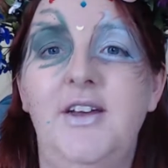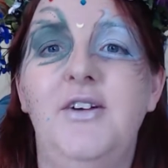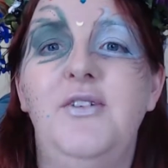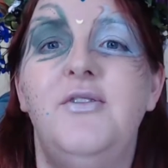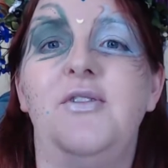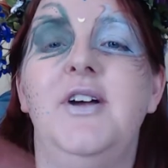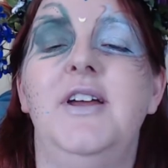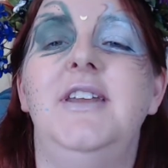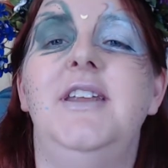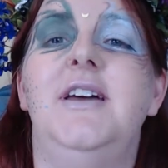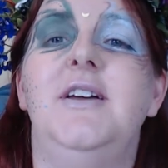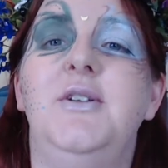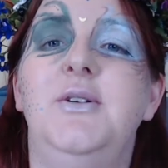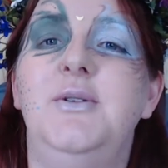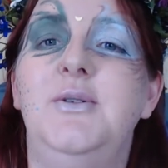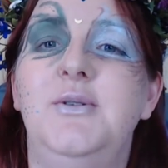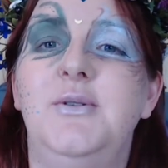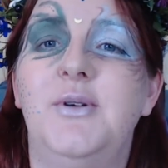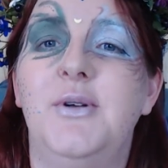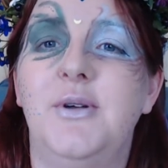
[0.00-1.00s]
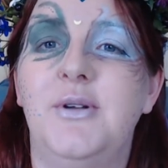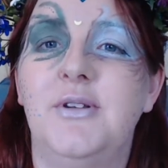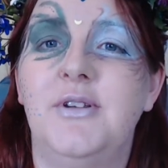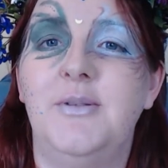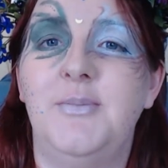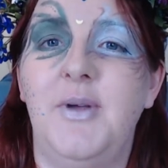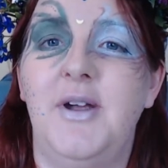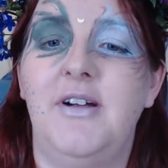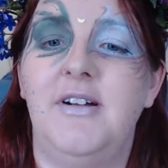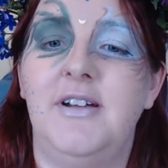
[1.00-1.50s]
find out who you're going to
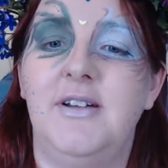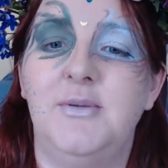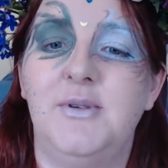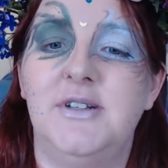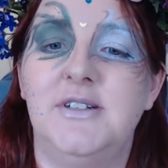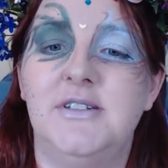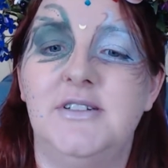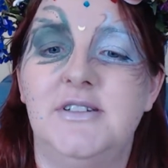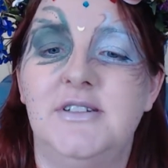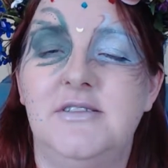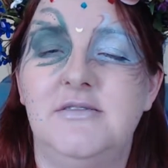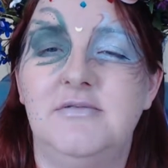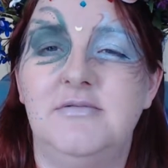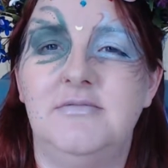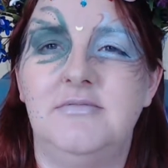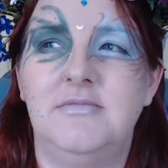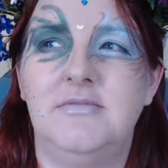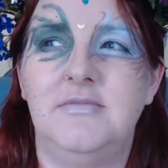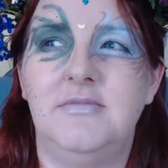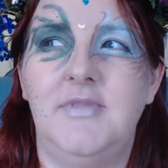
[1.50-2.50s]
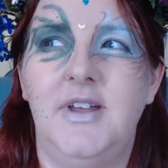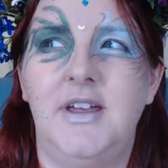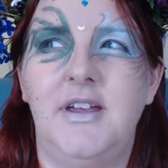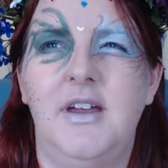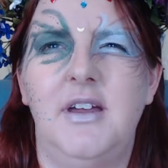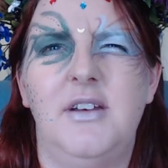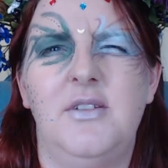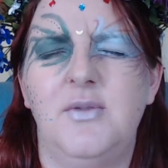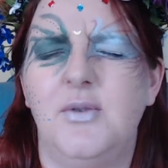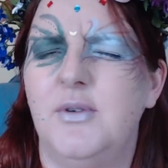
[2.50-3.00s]
marry, which I
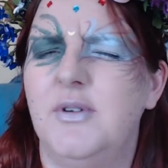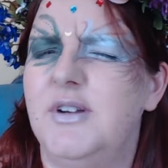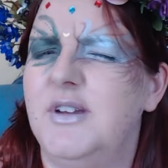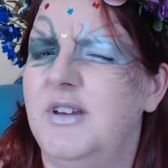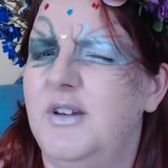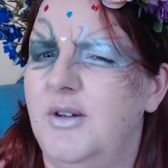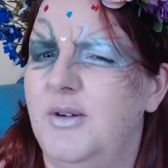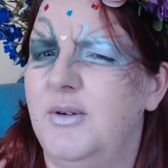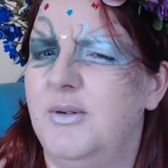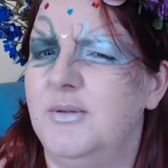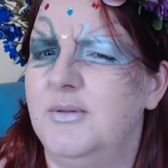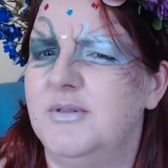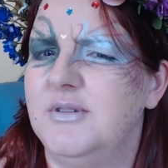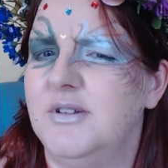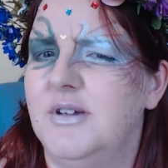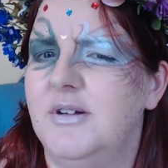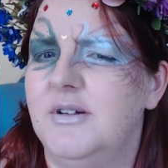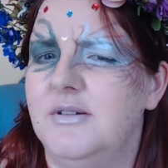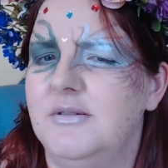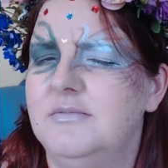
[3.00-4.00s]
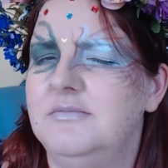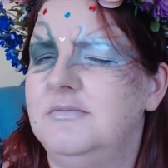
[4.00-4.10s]
kind of already know, so.